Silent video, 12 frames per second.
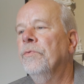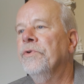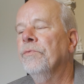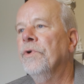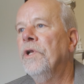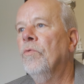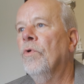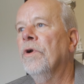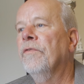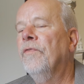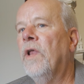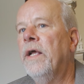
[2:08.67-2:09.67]
was really
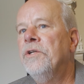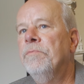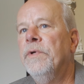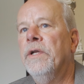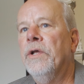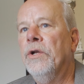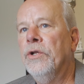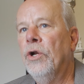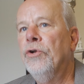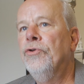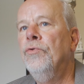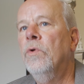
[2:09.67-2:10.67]
wonderful. I spent a
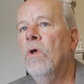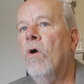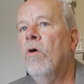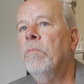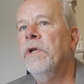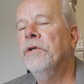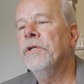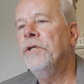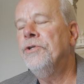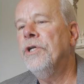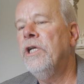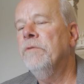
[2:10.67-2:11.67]
little too long because I
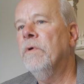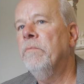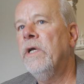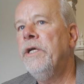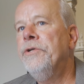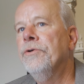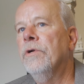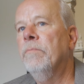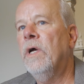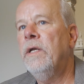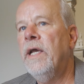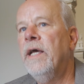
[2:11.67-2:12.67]
changed my major and
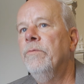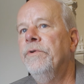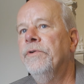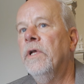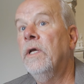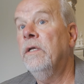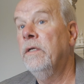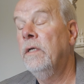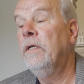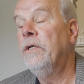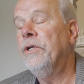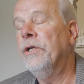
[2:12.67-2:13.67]
my dad would say,
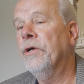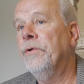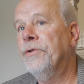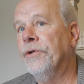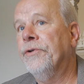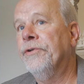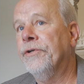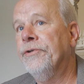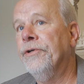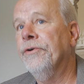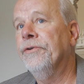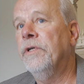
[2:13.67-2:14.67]
you know, he took six
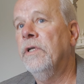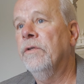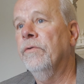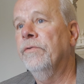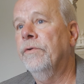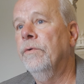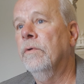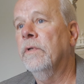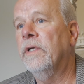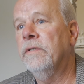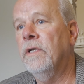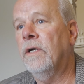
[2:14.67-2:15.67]
years to get through school.
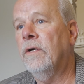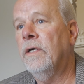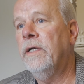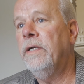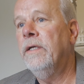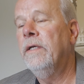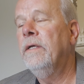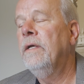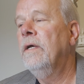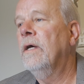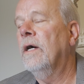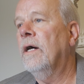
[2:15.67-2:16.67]
That's not great.
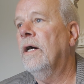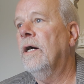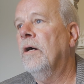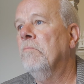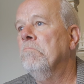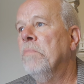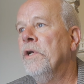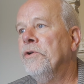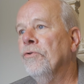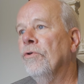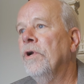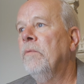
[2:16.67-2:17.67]
Um, but
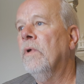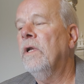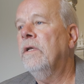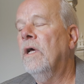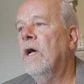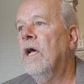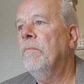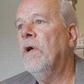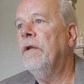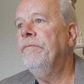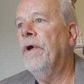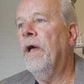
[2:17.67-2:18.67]
during my time,
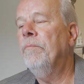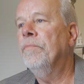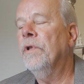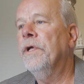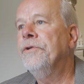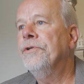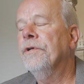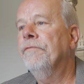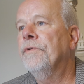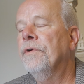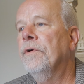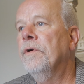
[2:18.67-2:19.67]
I, I pledged a
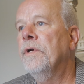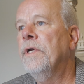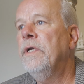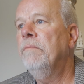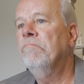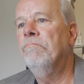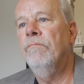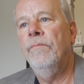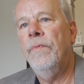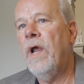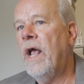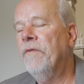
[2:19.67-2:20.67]
fraternity
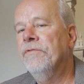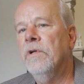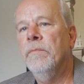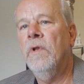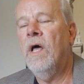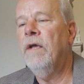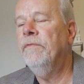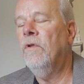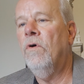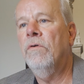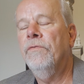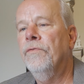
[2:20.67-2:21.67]
have some
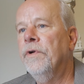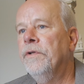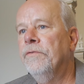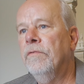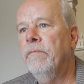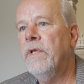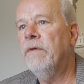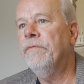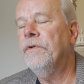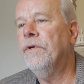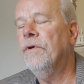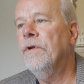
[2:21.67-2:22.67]
lifelong friends from that
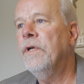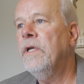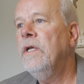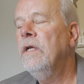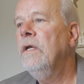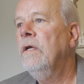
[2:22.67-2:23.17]
fraternity.